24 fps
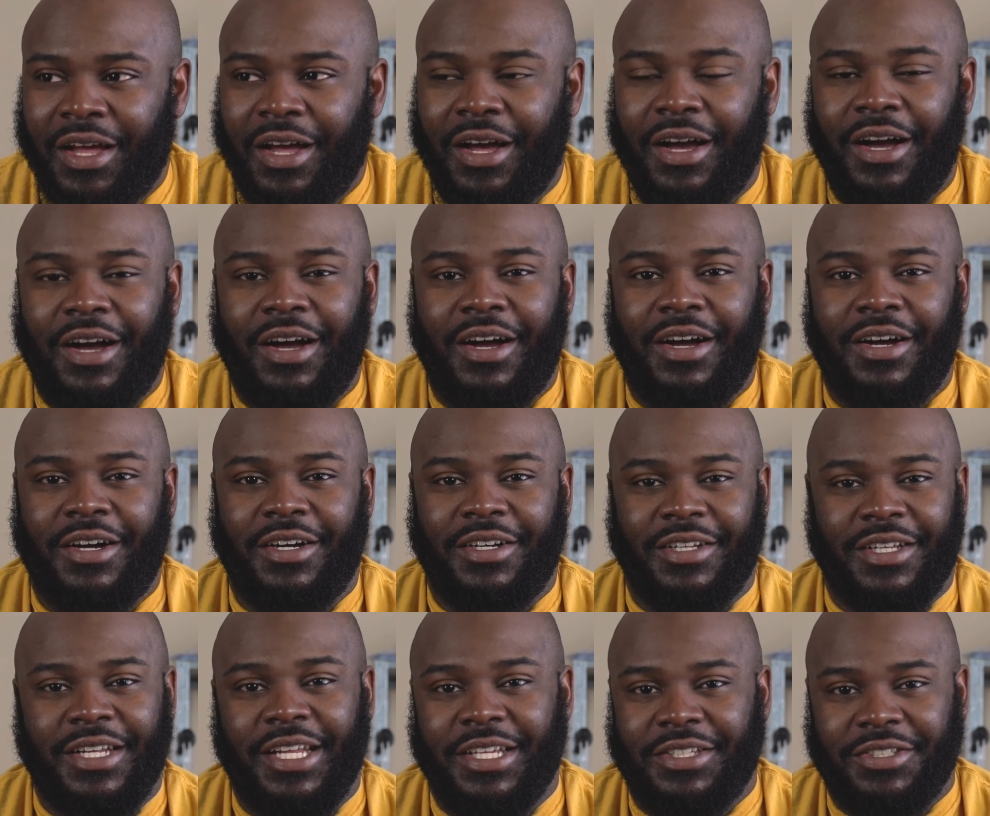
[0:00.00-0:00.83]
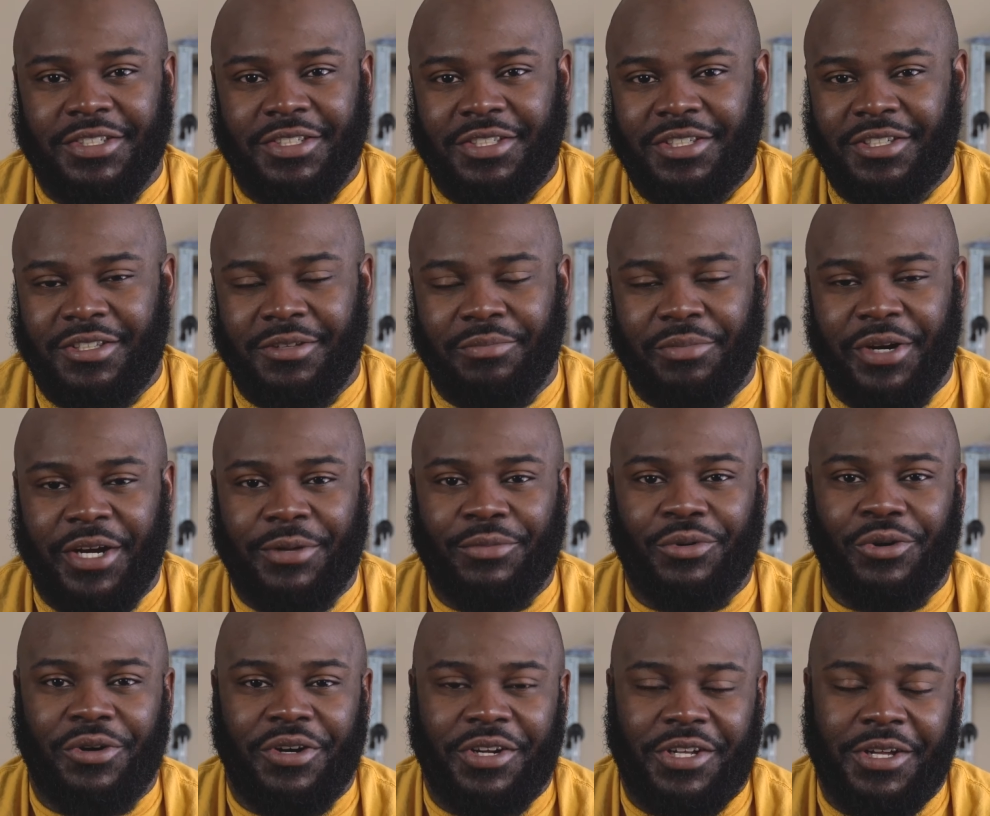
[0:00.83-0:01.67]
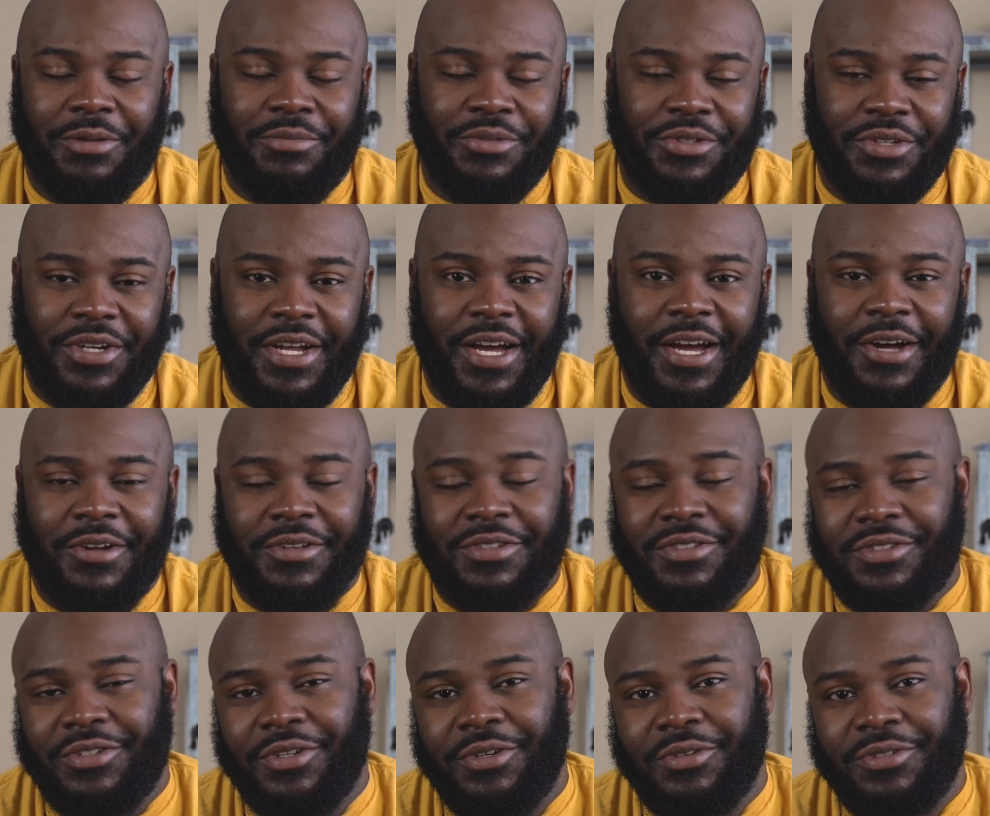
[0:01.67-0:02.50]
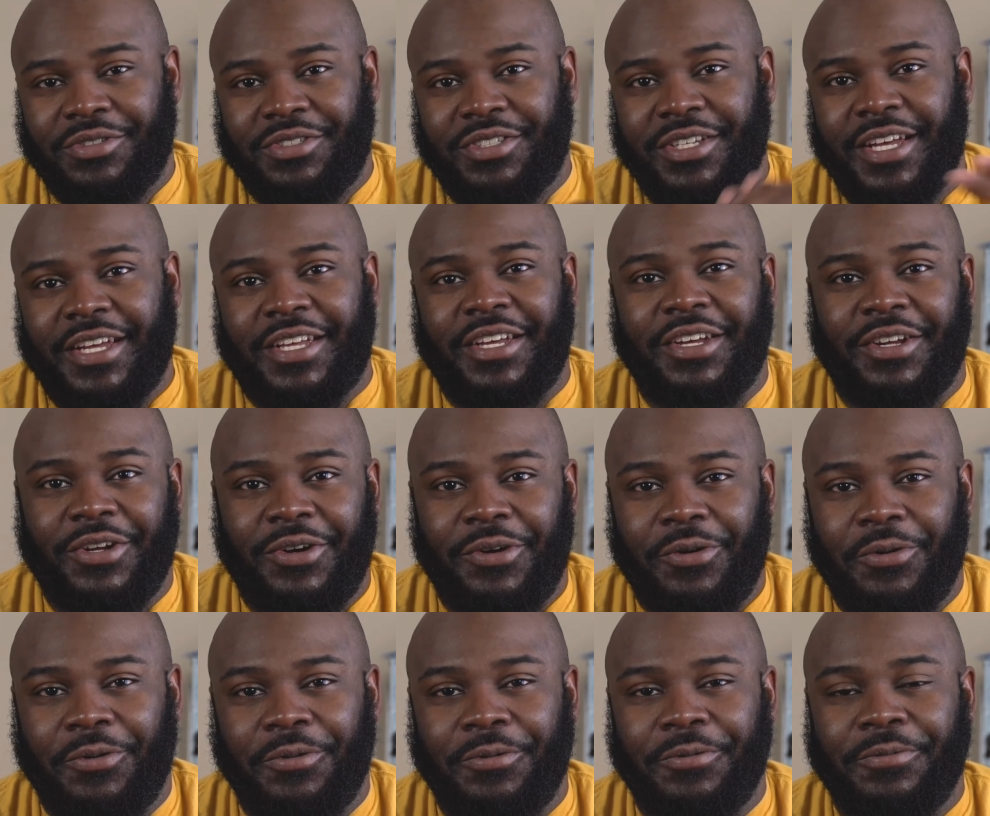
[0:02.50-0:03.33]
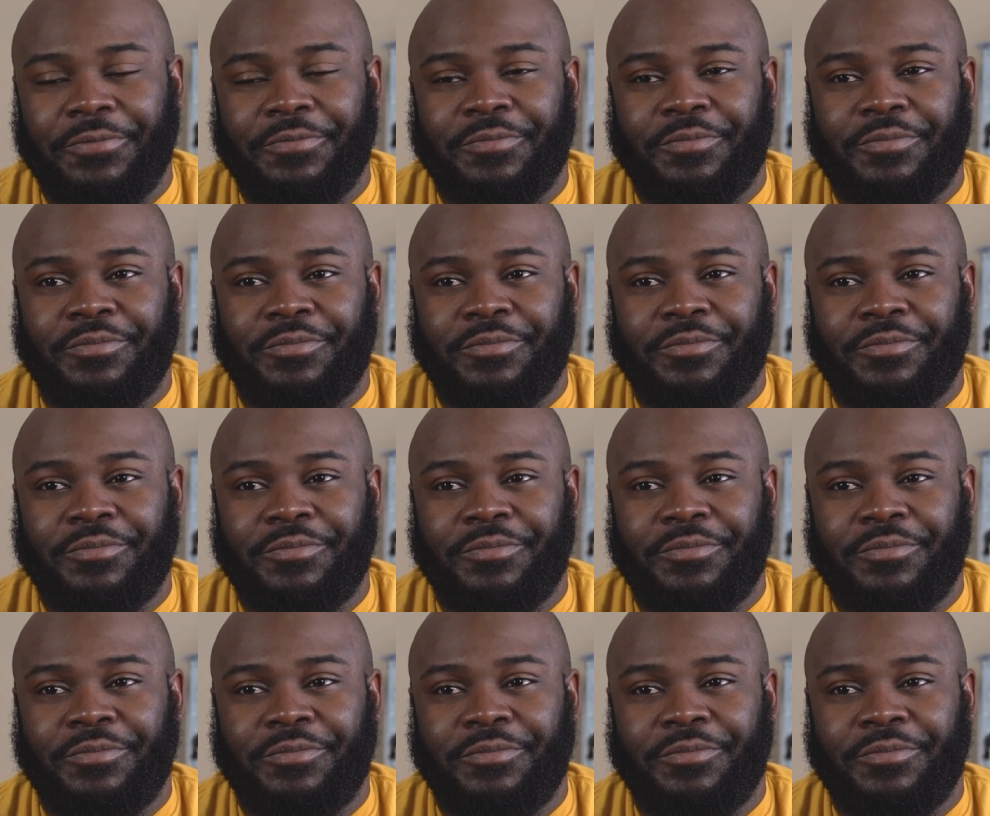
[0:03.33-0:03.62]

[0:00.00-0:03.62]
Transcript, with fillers: Uh, and that just to bring more income to the house. So second goal,